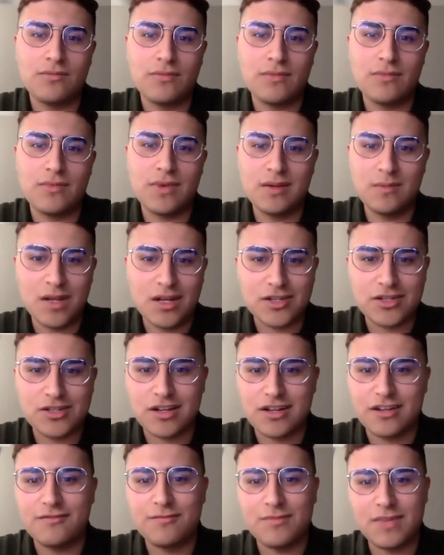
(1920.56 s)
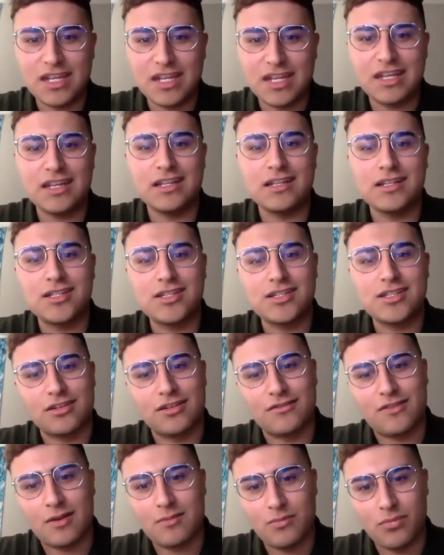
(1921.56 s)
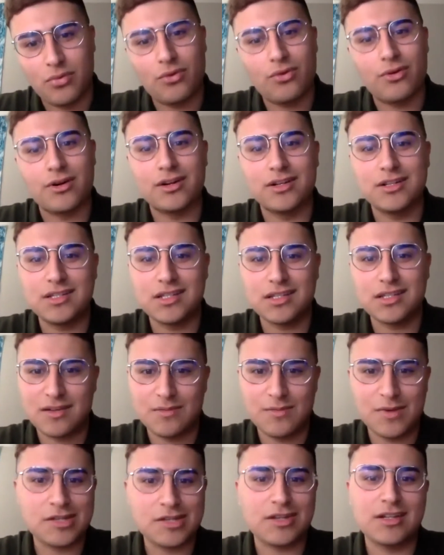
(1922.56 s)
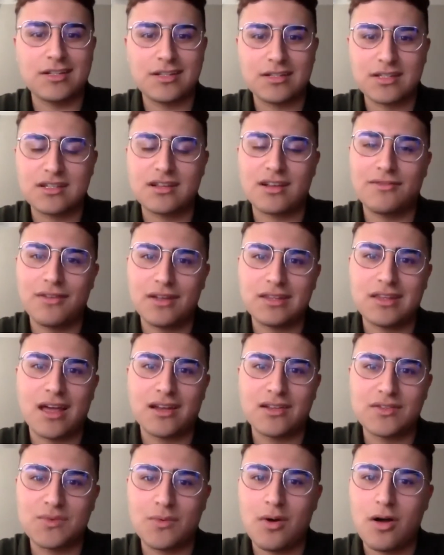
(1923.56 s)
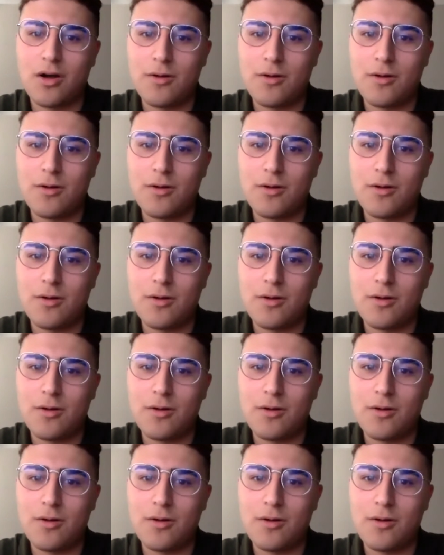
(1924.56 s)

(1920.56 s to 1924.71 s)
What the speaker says: administrative meetings, serve on boards and commissions and stuff like that as well.